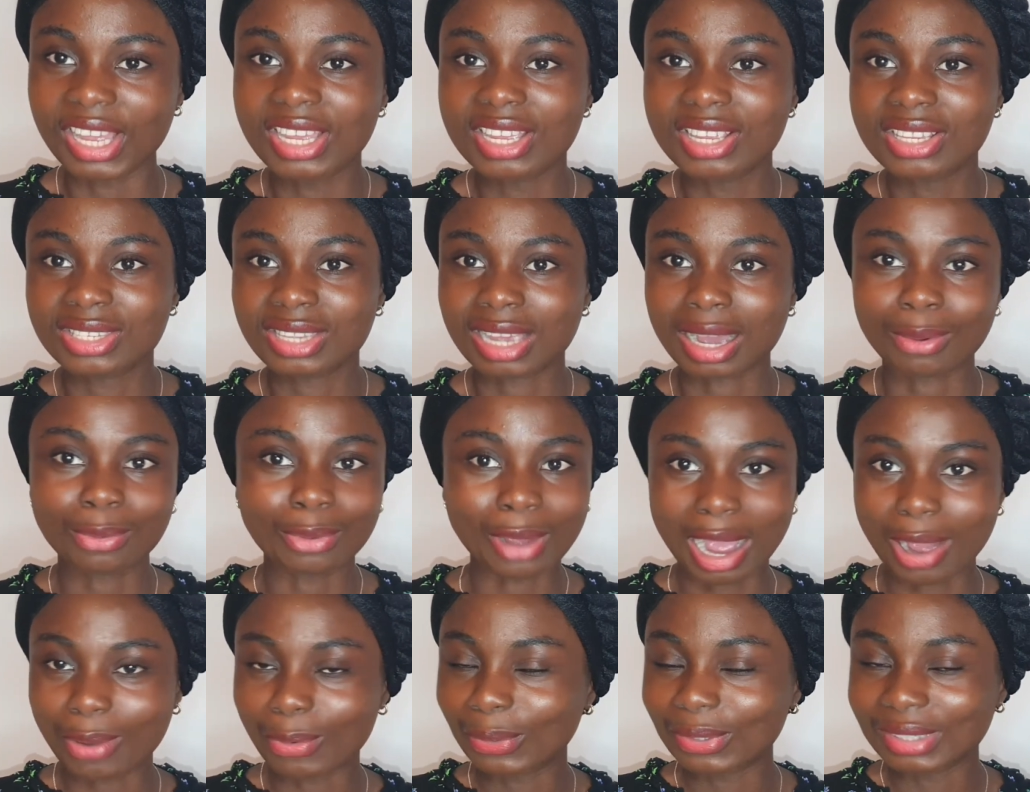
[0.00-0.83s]
So
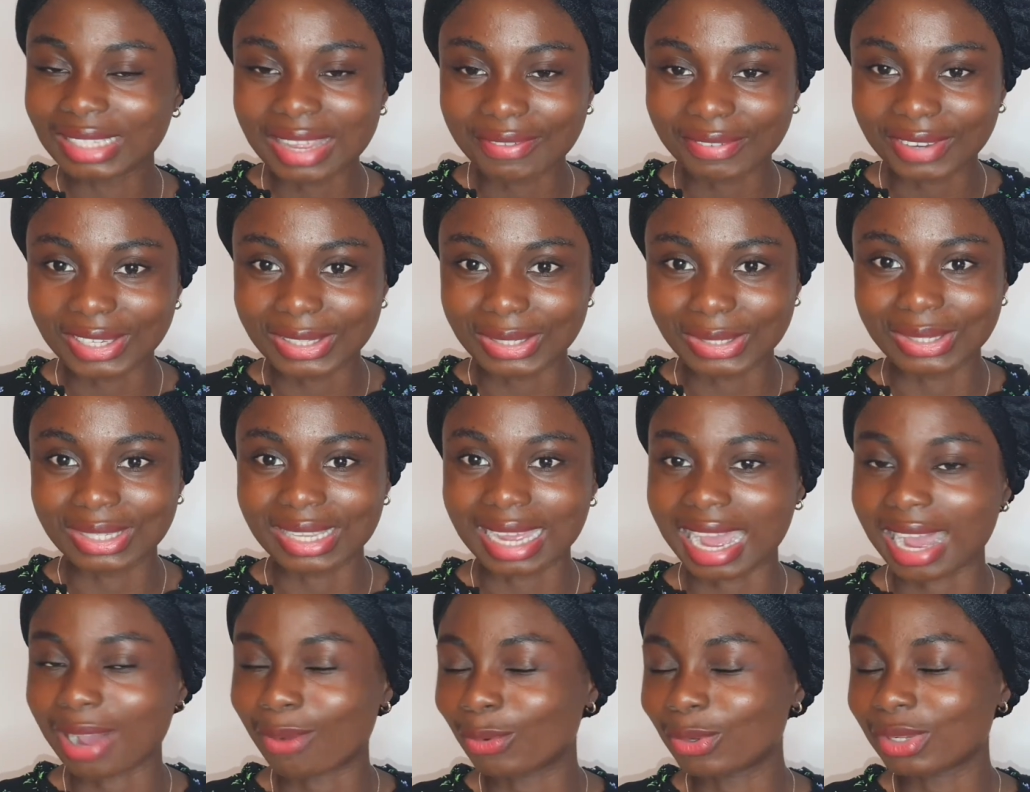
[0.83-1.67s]
I would never do that.
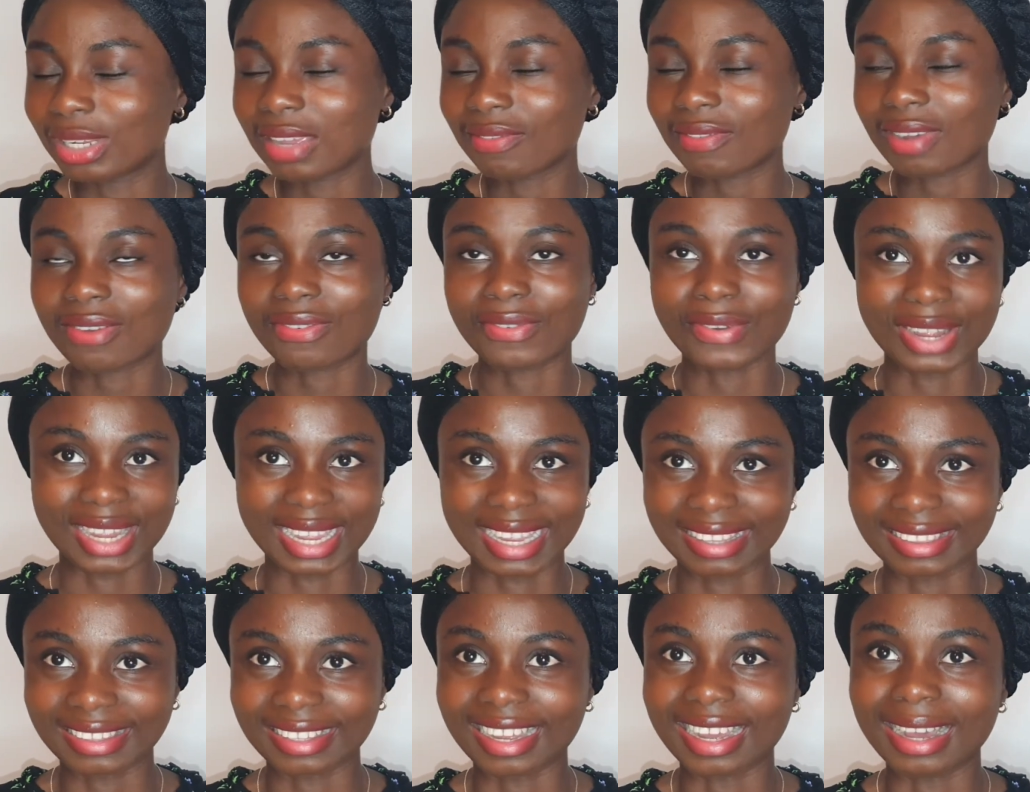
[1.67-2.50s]
I will never
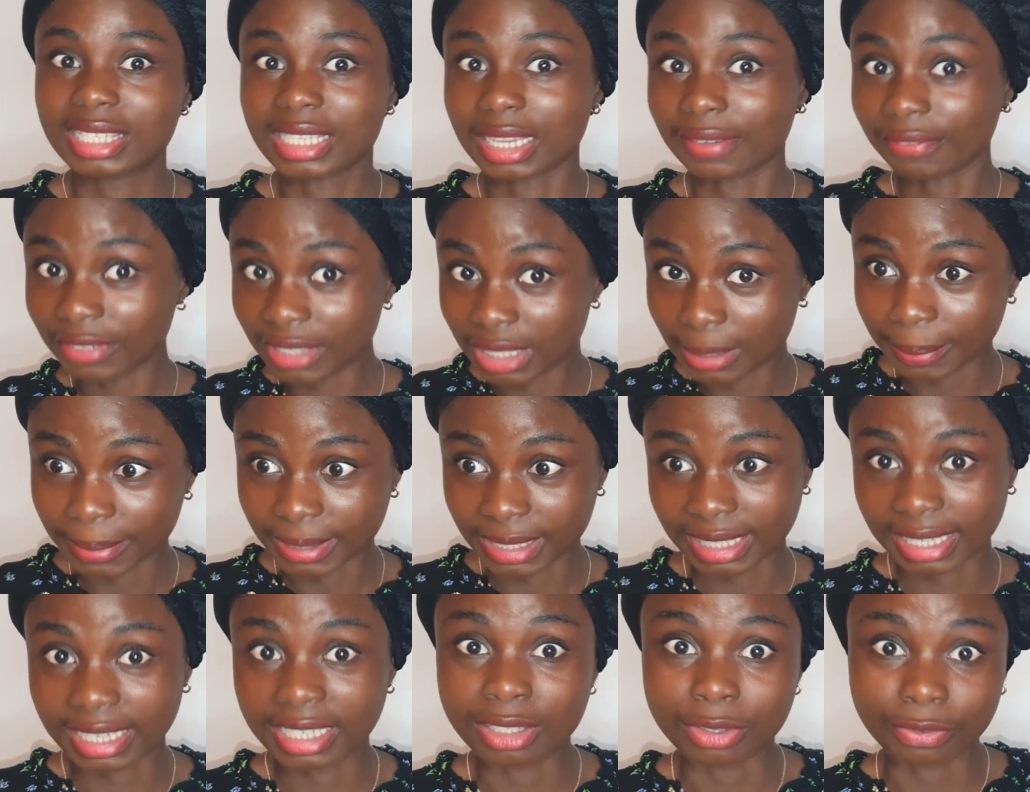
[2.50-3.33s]
forget that.
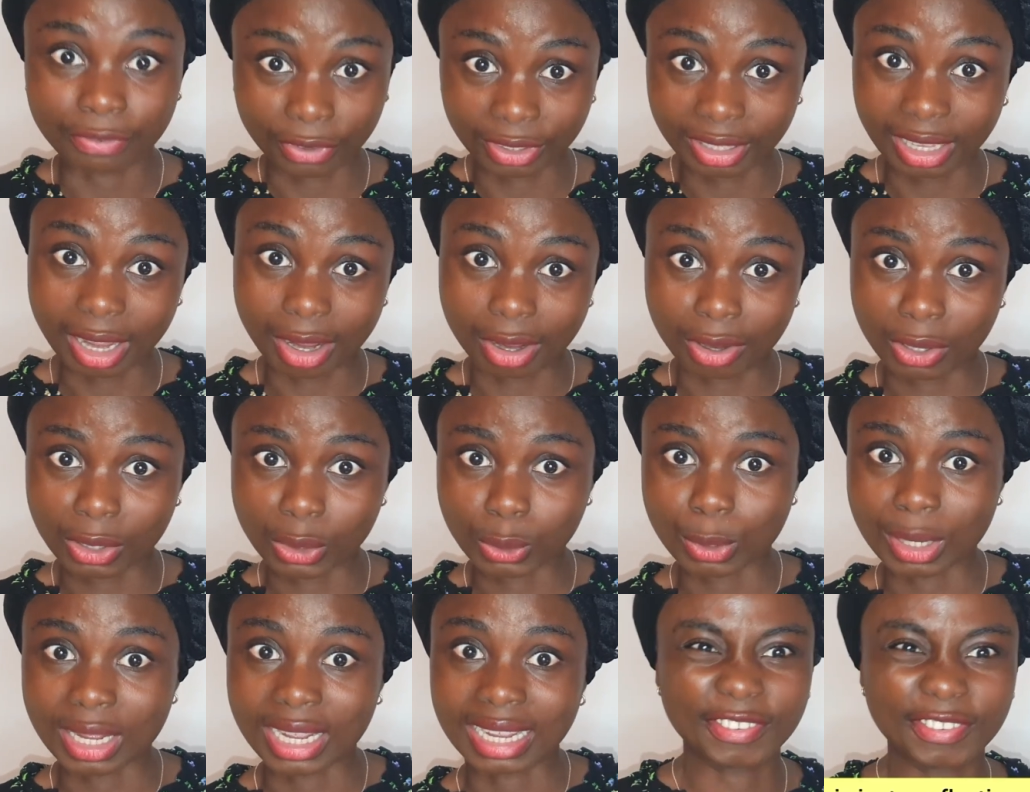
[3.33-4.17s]
70% for that
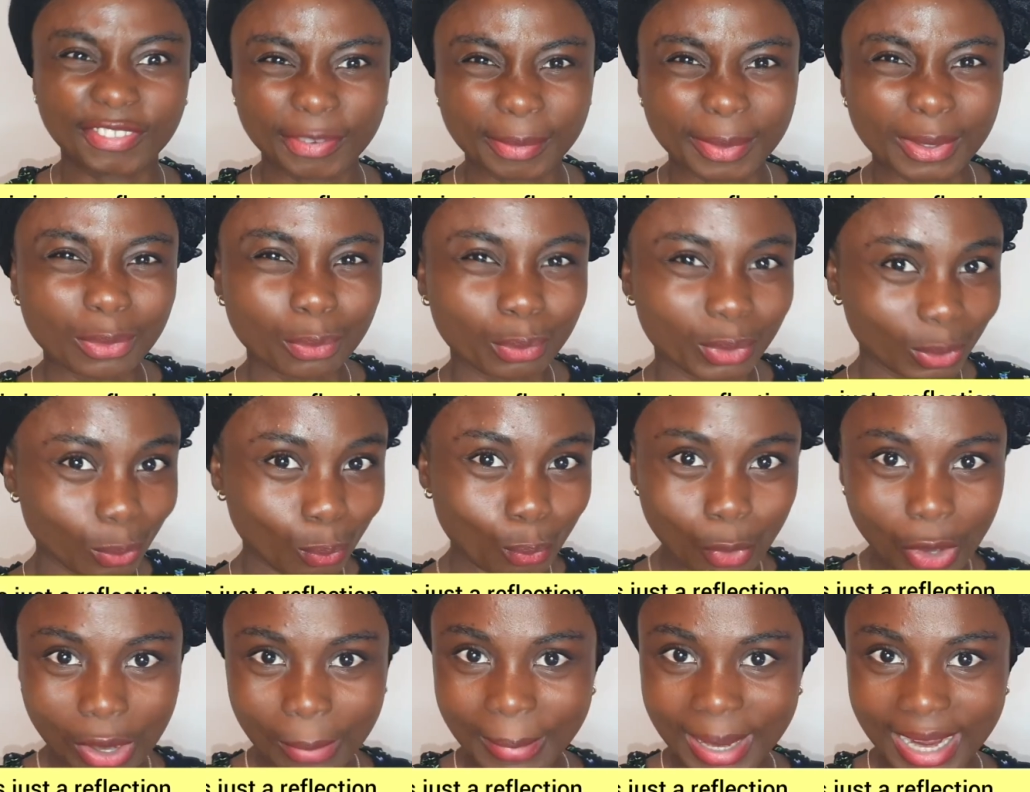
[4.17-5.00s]
coursework, giving me the
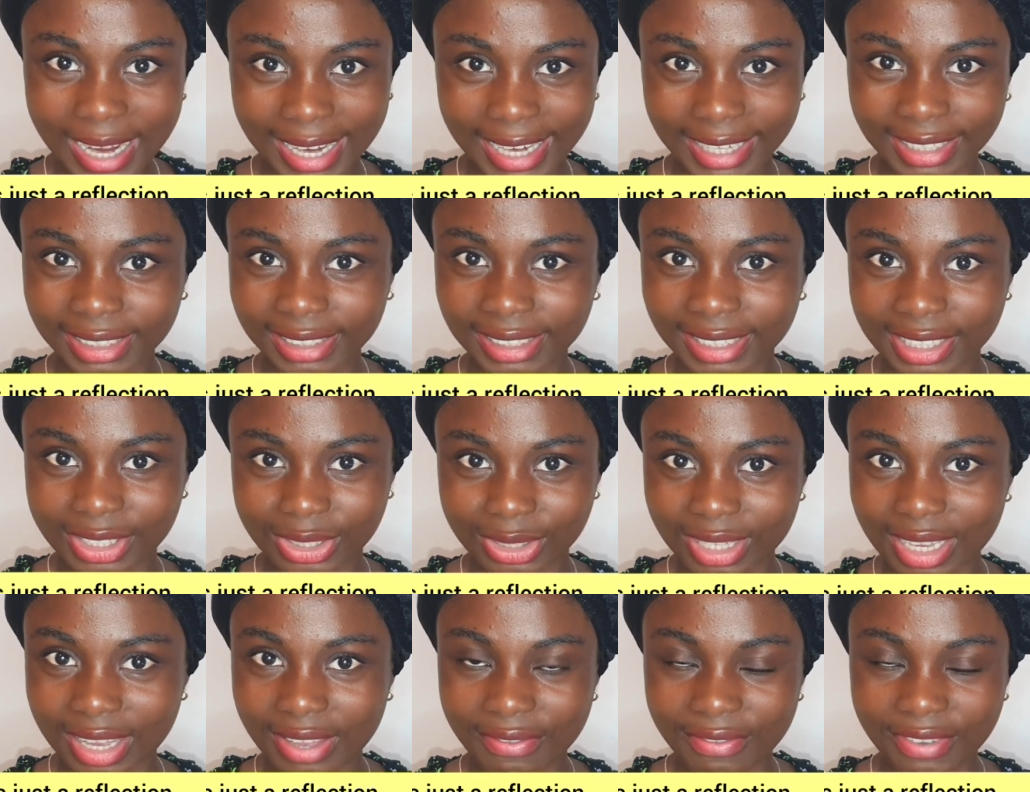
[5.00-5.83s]
1 mark I needed to
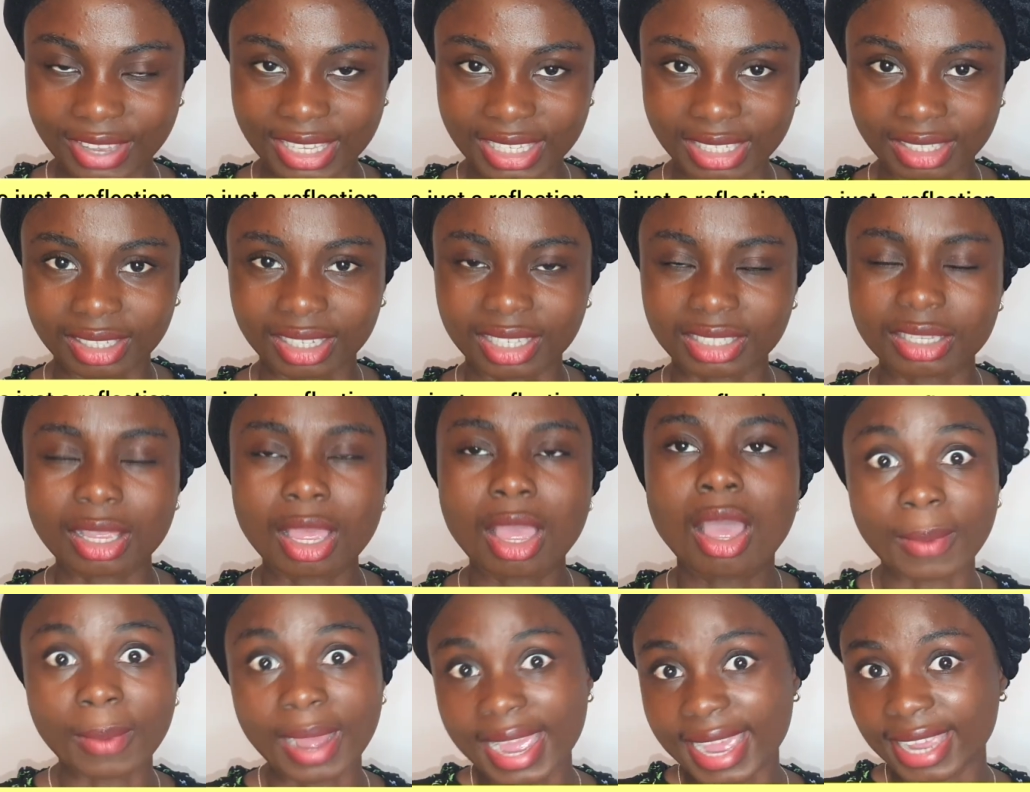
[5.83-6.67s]
get a first class.
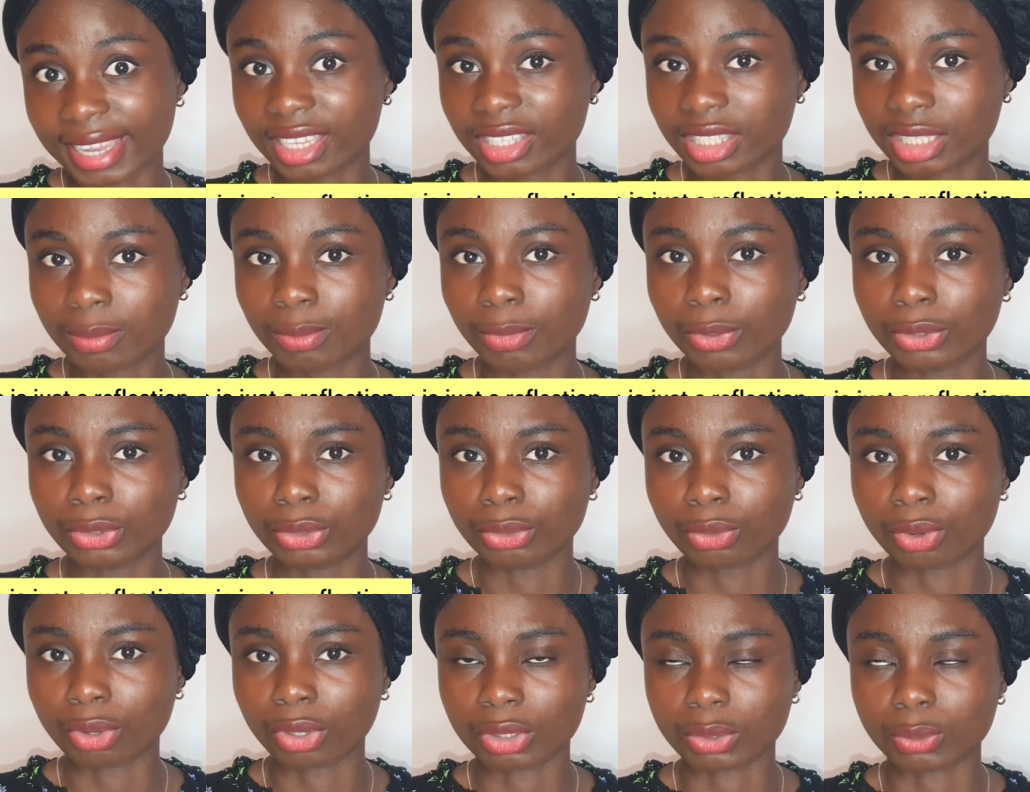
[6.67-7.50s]
My equity module
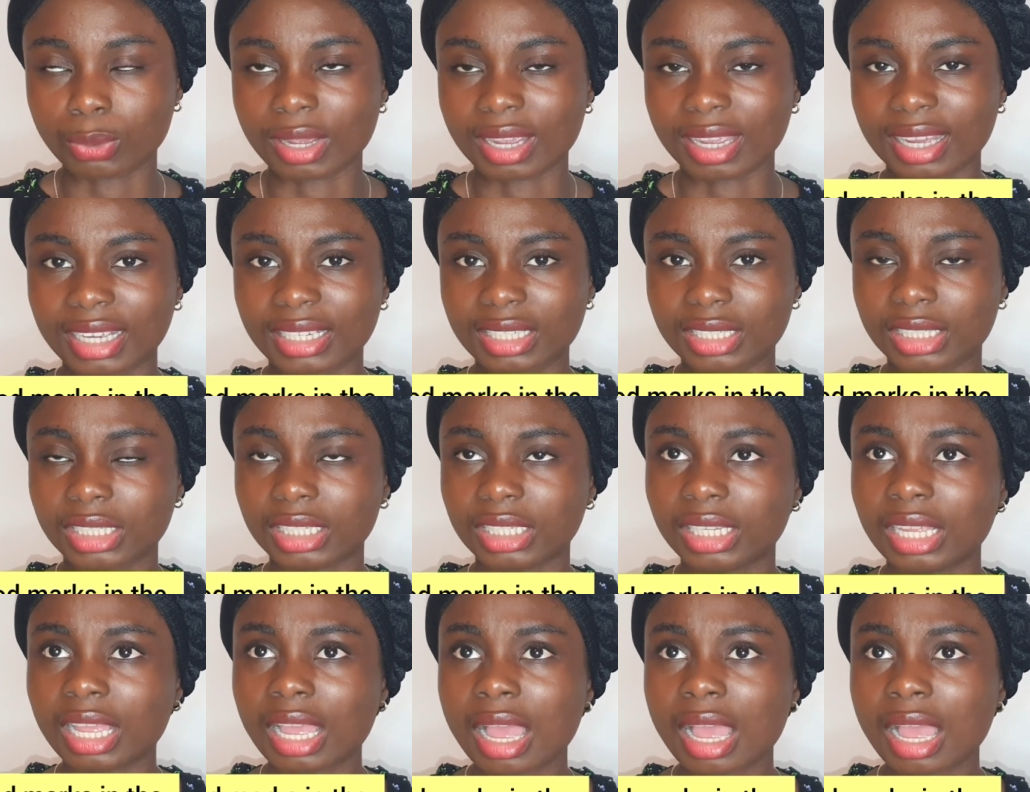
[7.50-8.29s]
coursework, actually